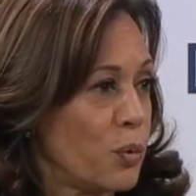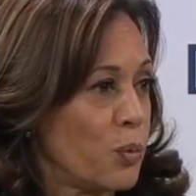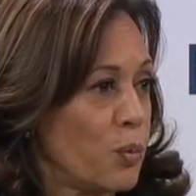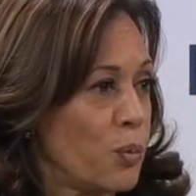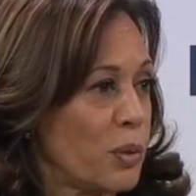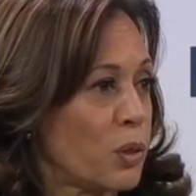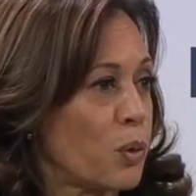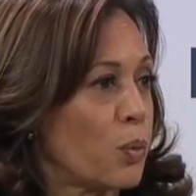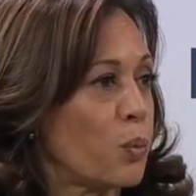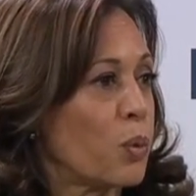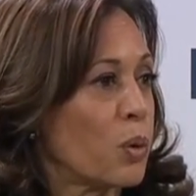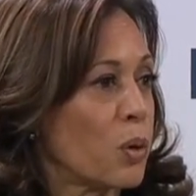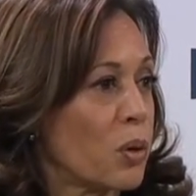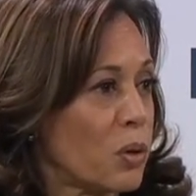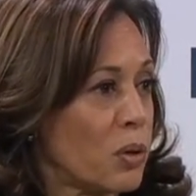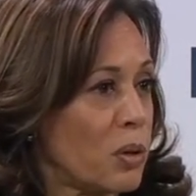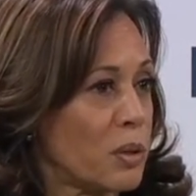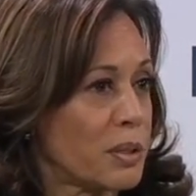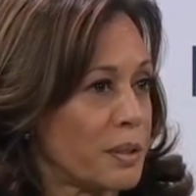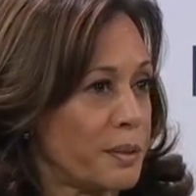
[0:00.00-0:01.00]
with the
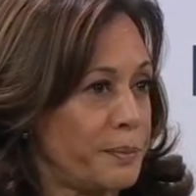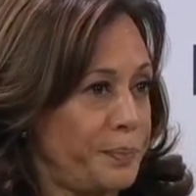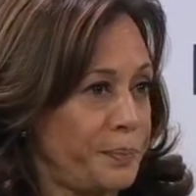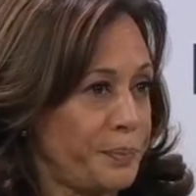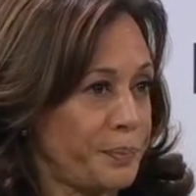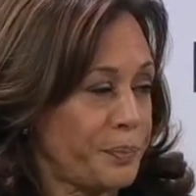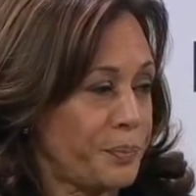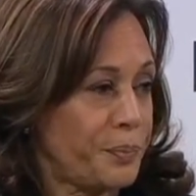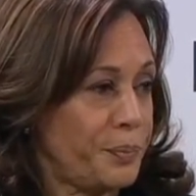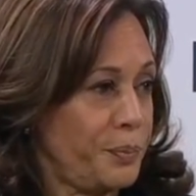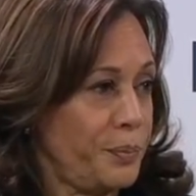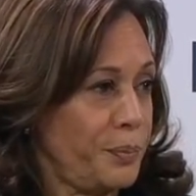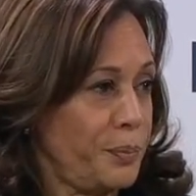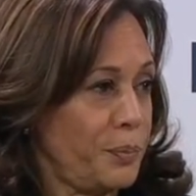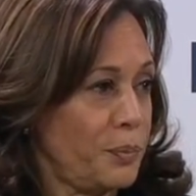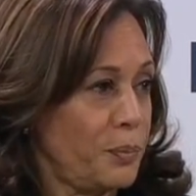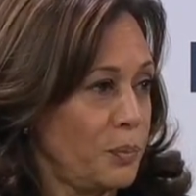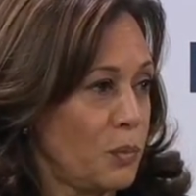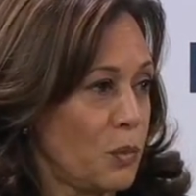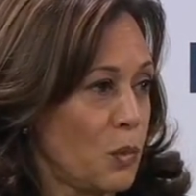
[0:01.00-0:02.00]
world
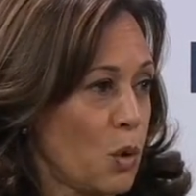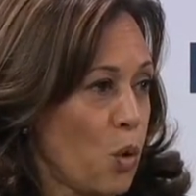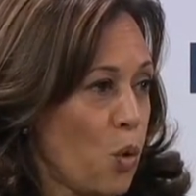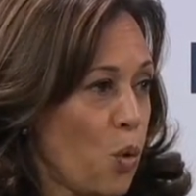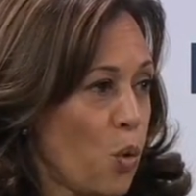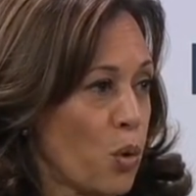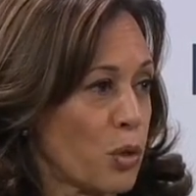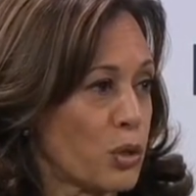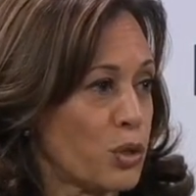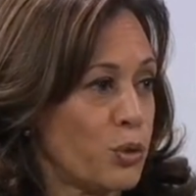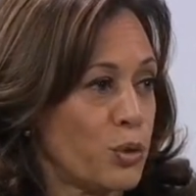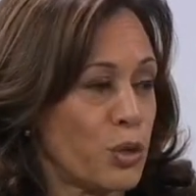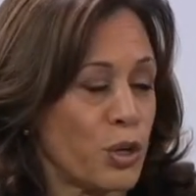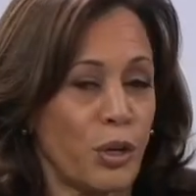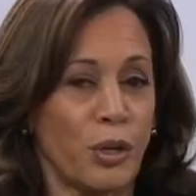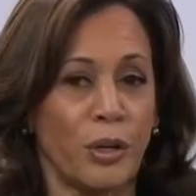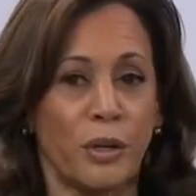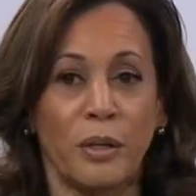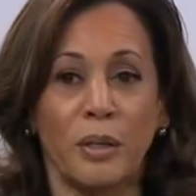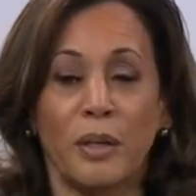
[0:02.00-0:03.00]
or to
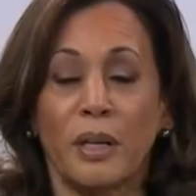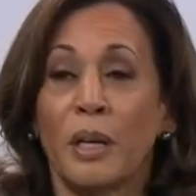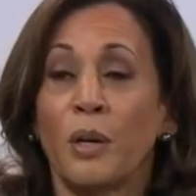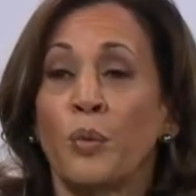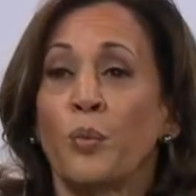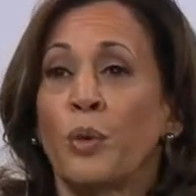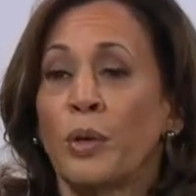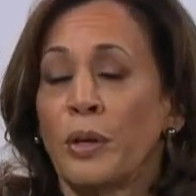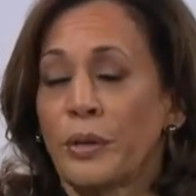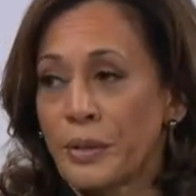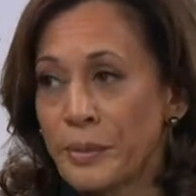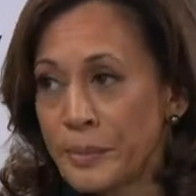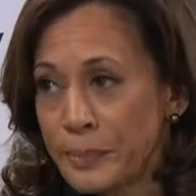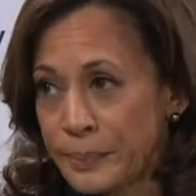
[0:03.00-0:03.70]
turn inward.